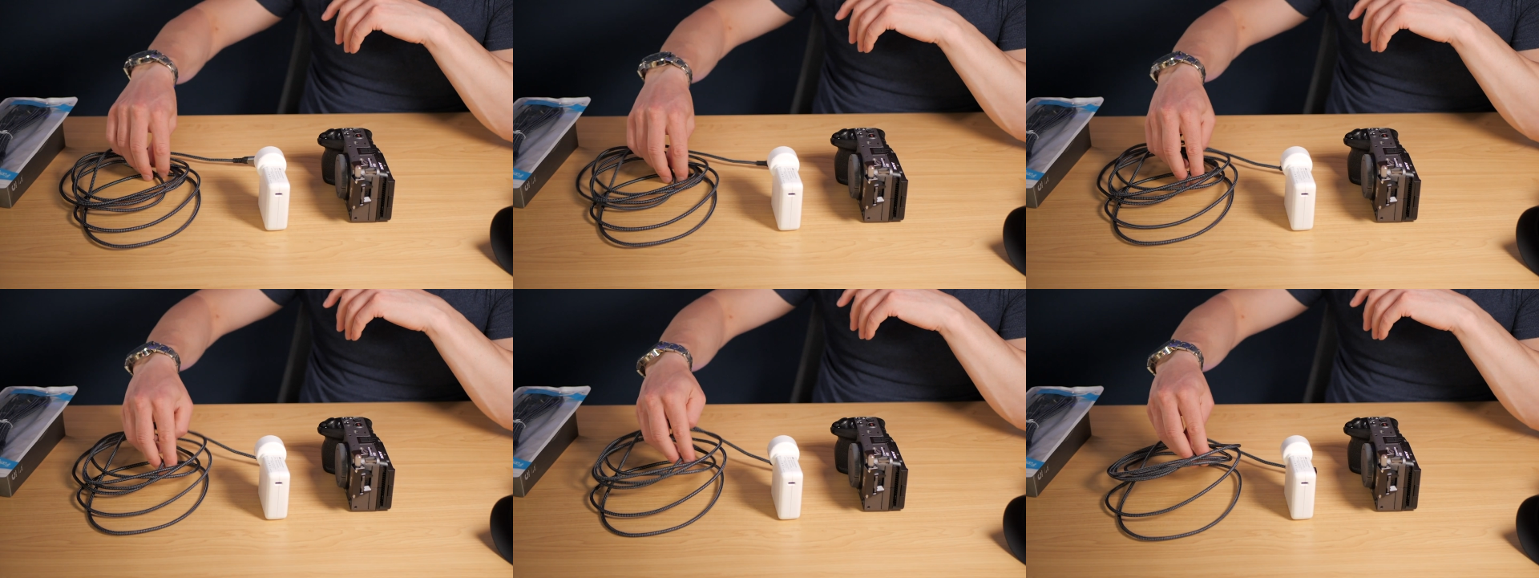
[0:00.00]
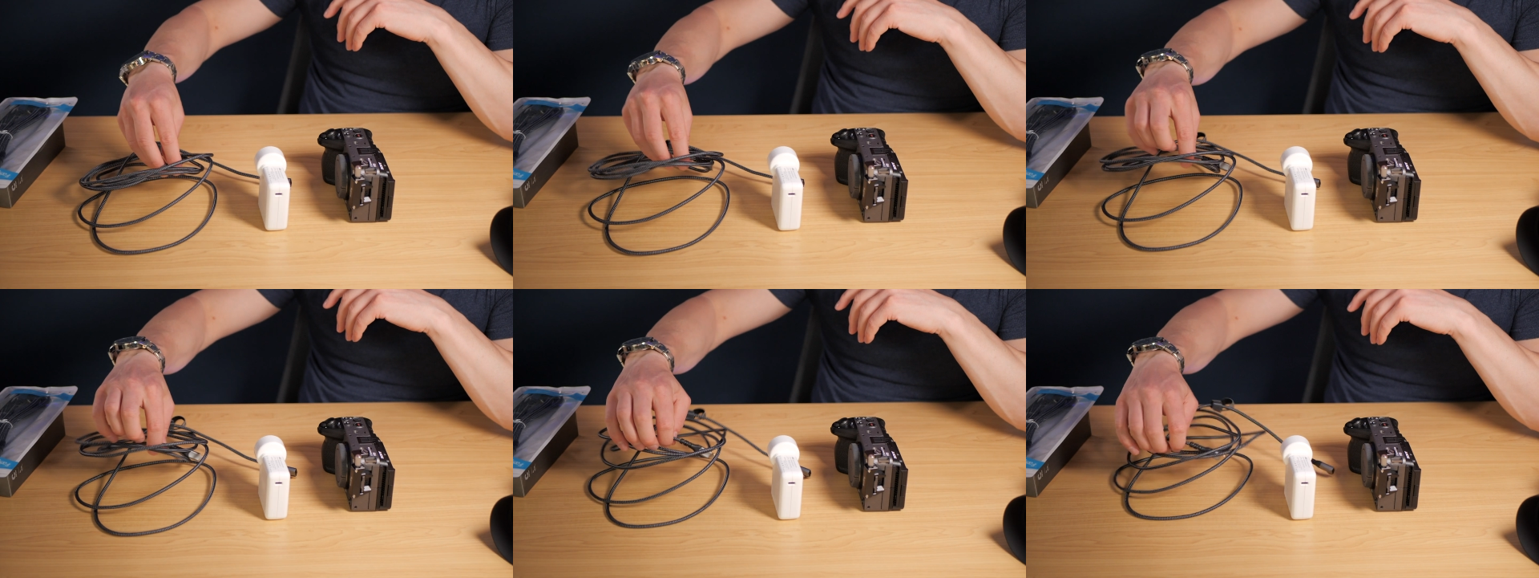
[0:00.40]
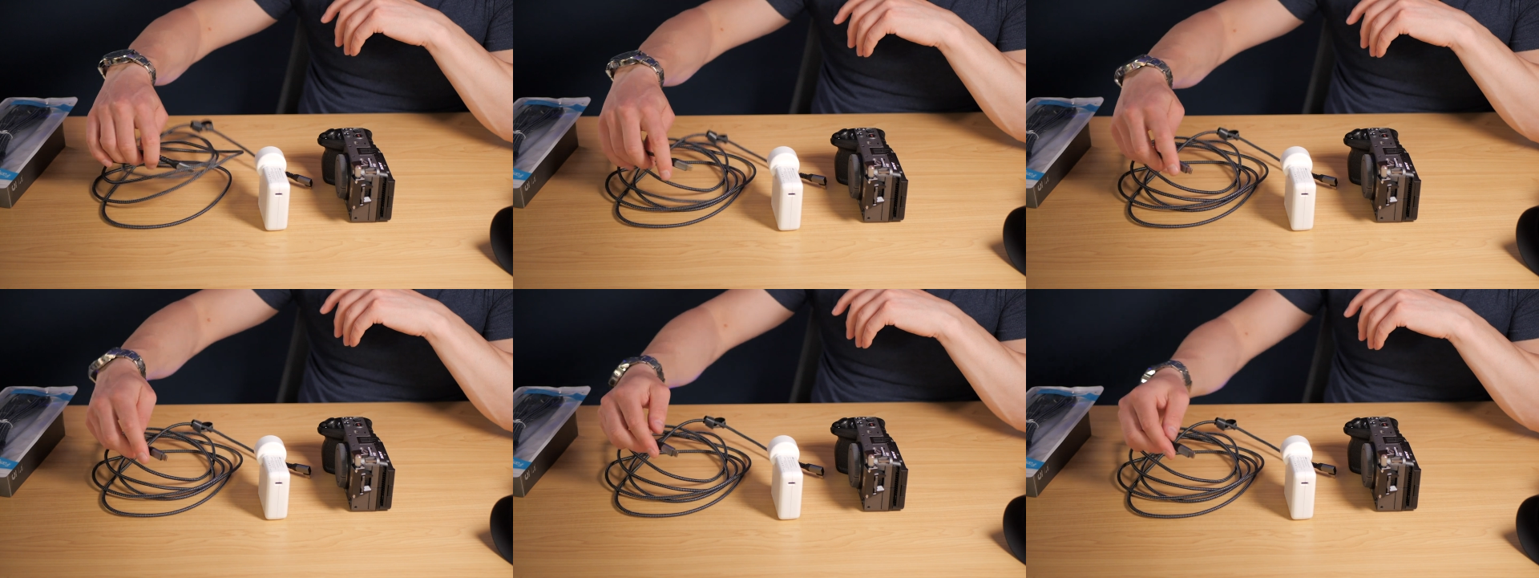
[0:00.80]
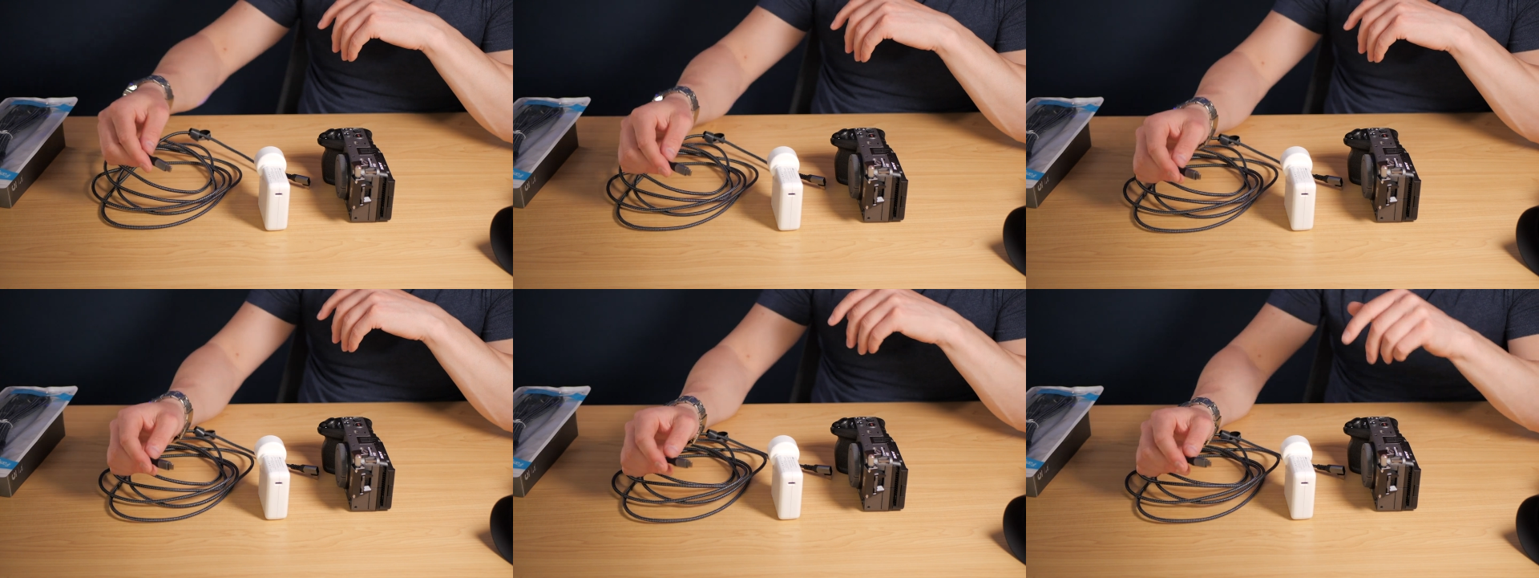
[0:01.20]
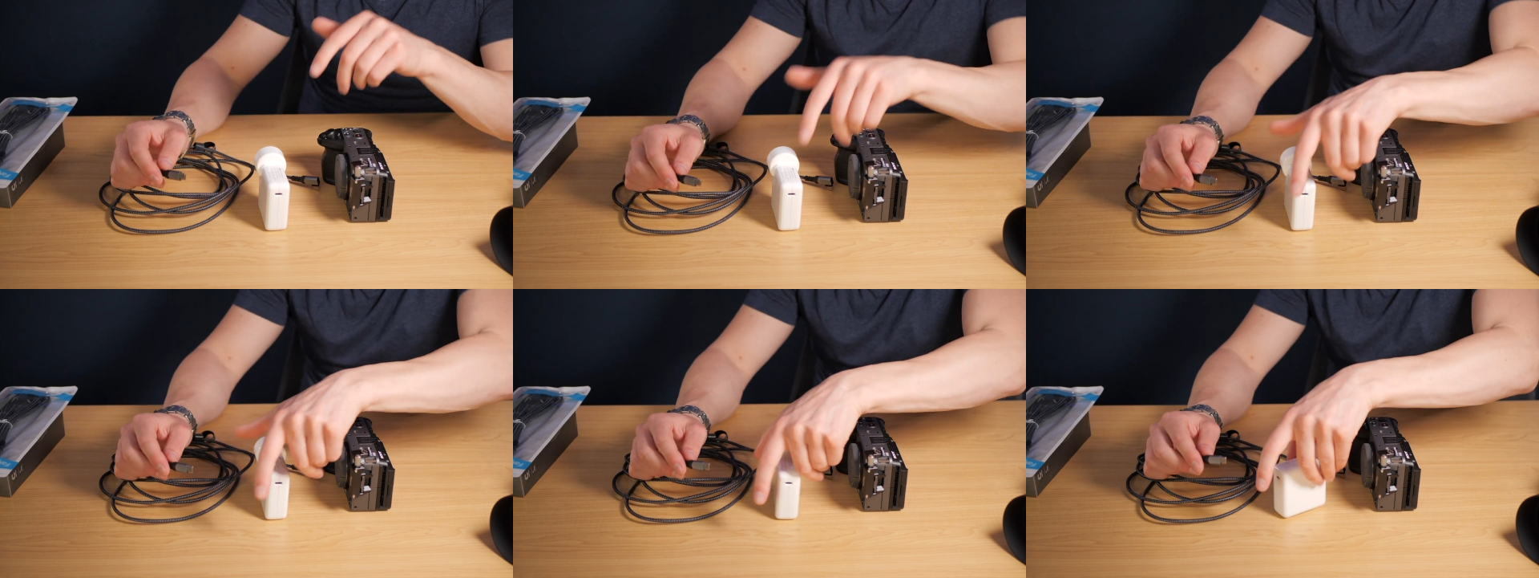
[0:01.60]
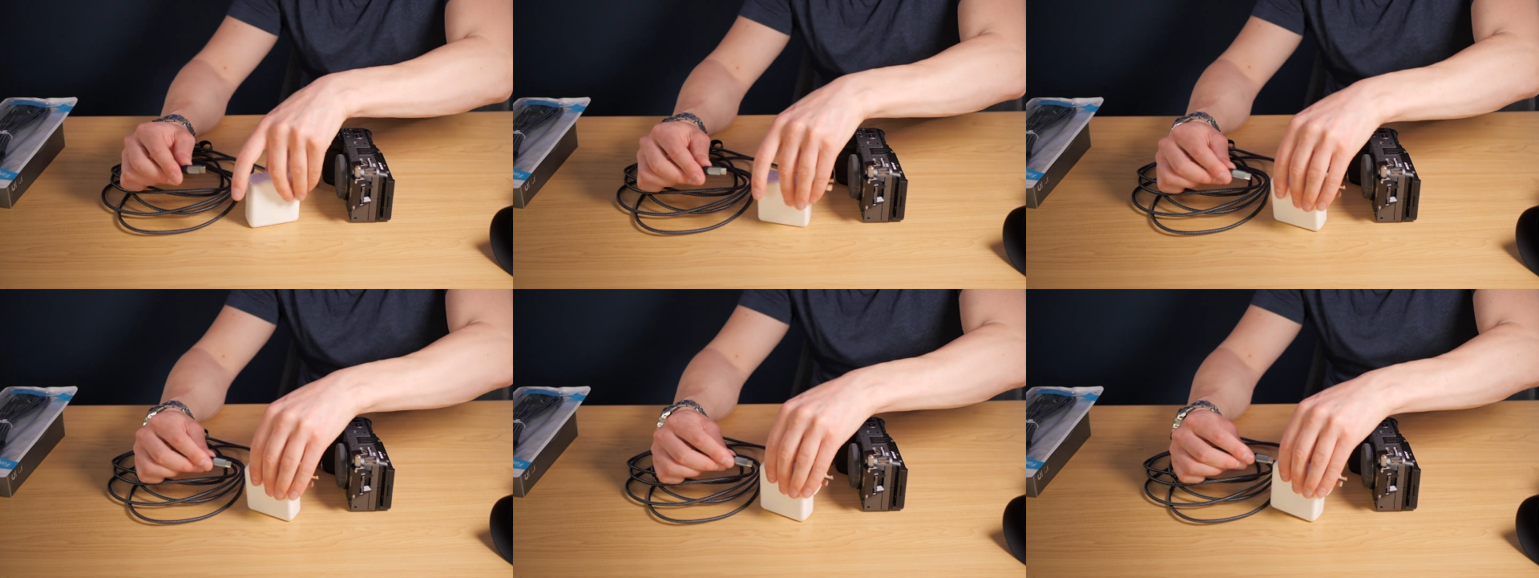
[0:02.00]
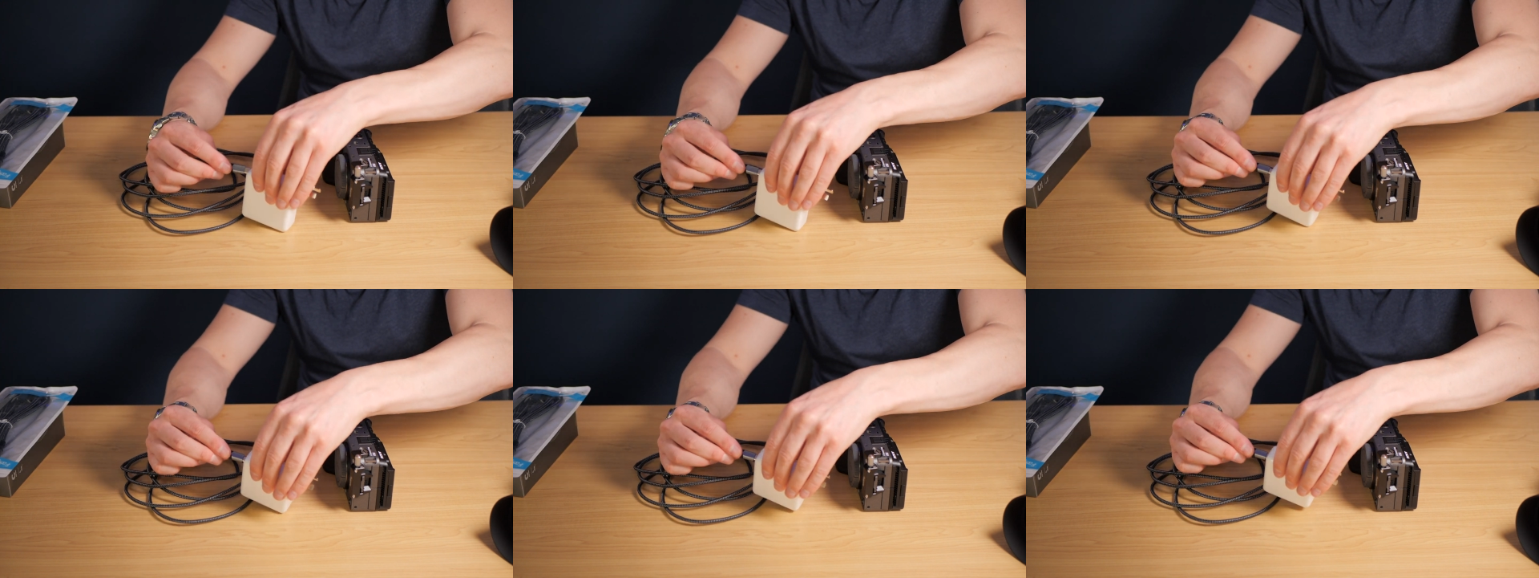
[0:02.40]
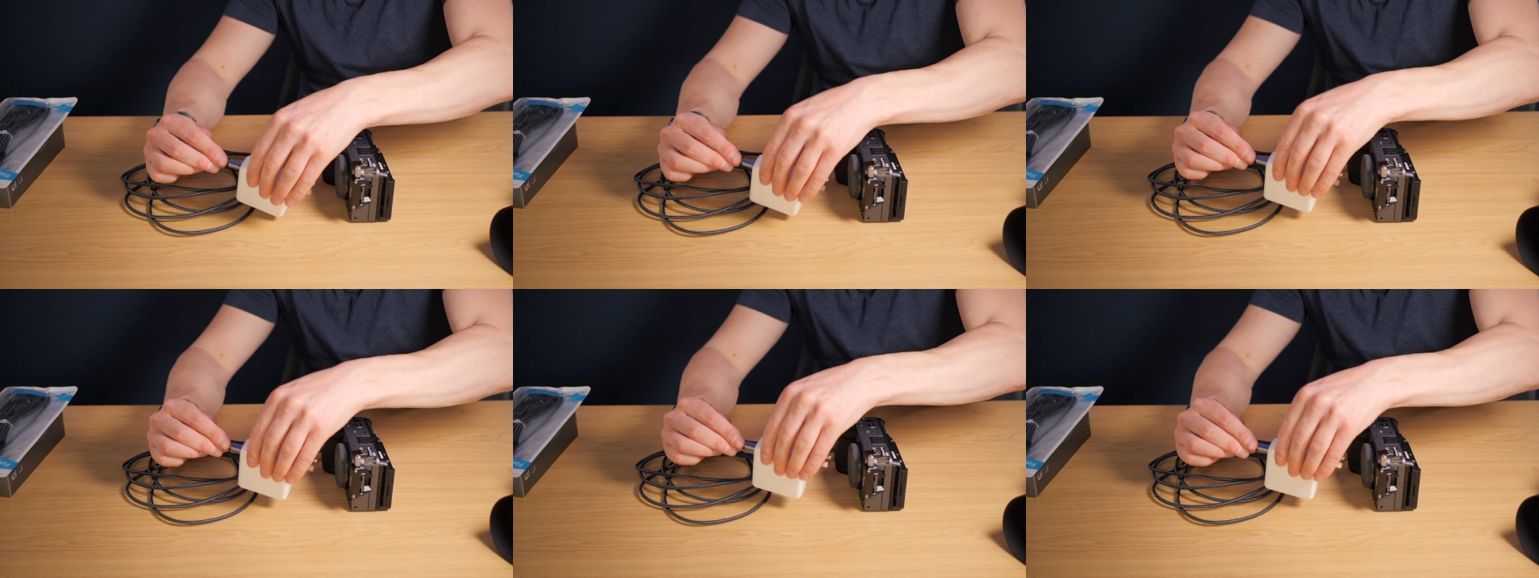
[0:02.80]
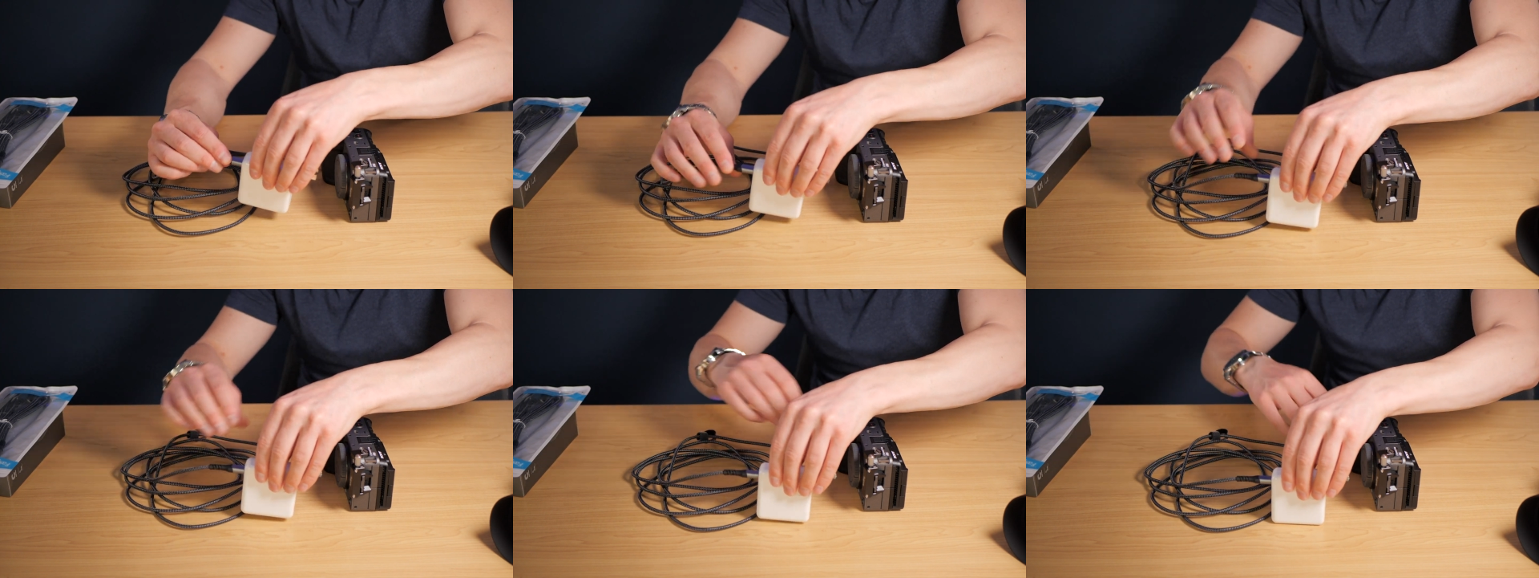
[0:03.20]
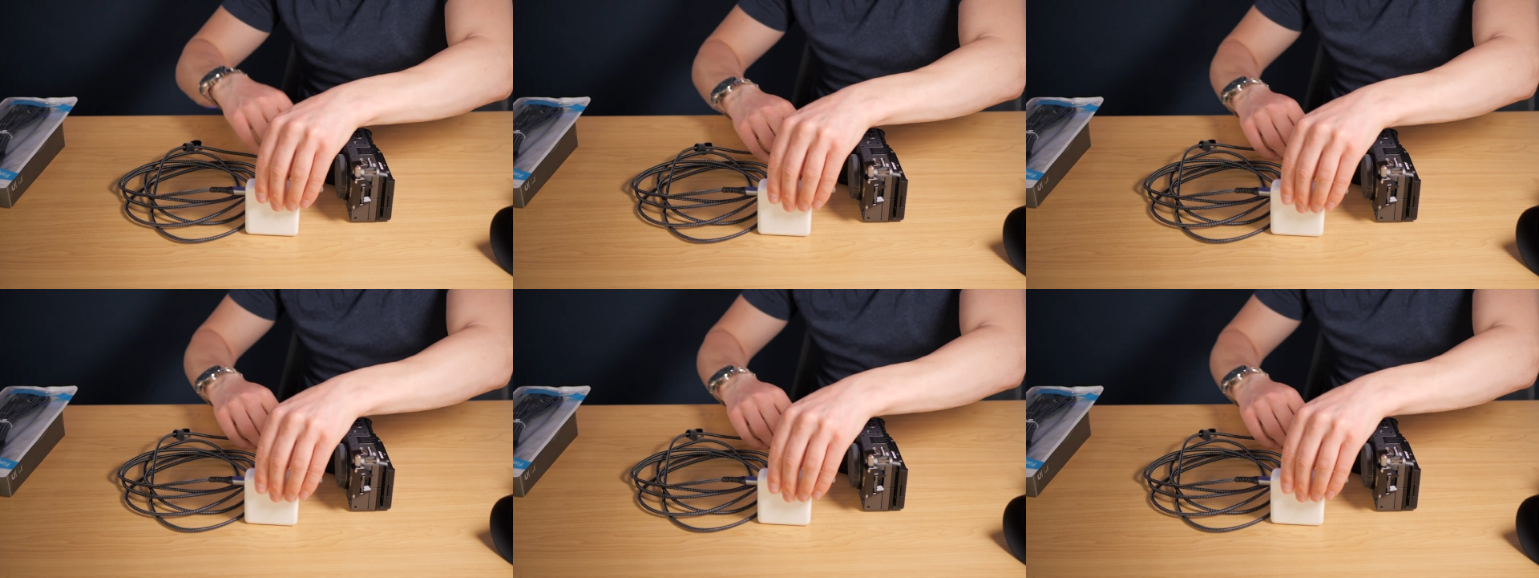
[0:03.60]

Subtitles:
No face is visible, so there are no lips to read.